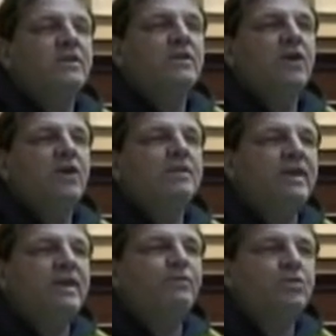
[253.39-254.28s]
are the
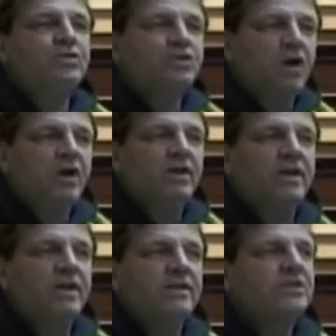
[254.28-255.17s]
people who started
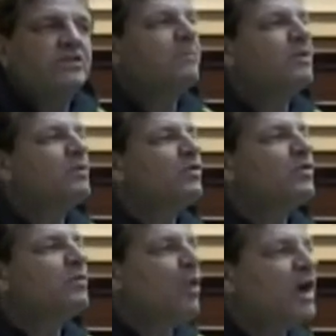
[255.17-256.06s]
it. Some of them are
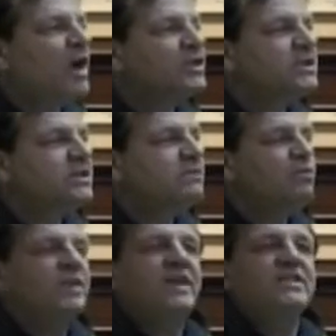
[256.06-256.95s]
in Washington
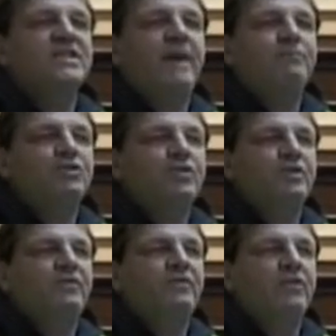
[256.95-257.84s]
when they stopped doing
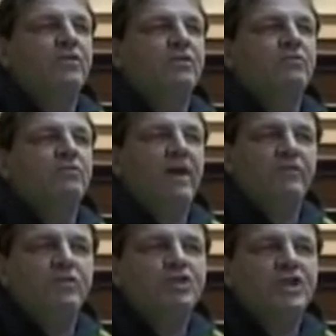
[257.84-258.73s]
federal
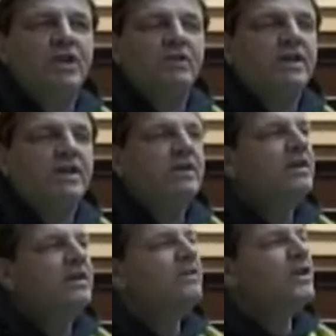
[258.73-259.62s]
revenue sharing.
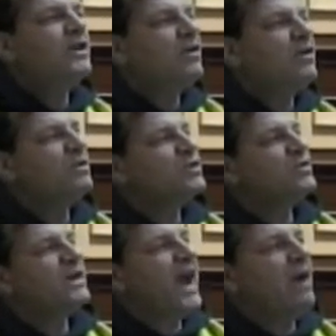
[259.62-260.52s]
The other ones
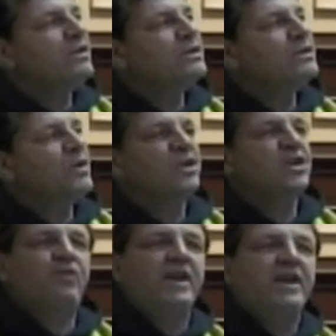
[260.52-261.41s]
are in Harrisburg that
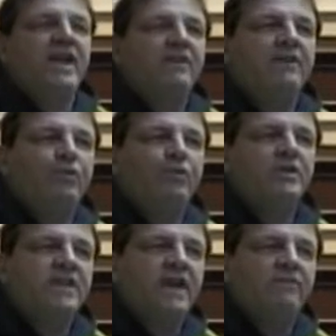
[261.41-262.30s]
created Act
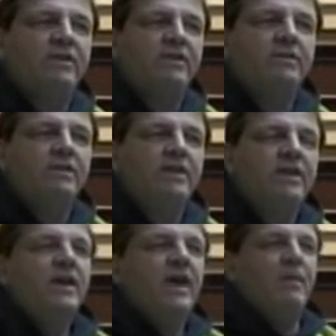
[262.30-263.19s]
47.
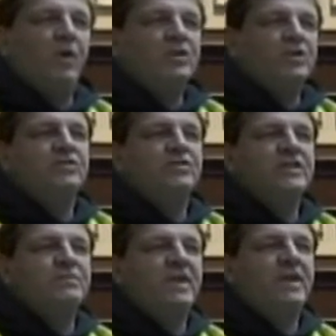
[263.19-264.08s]
And personally
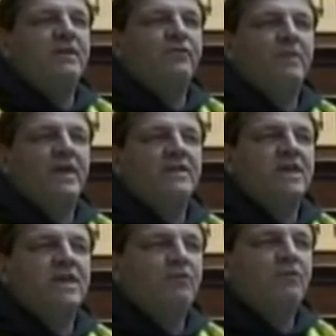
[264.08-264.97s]
speaking for
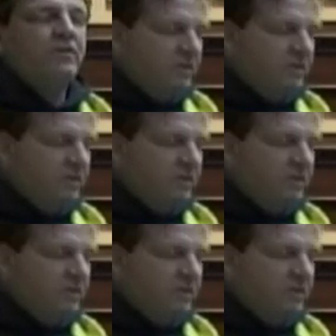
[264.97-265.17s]
myself,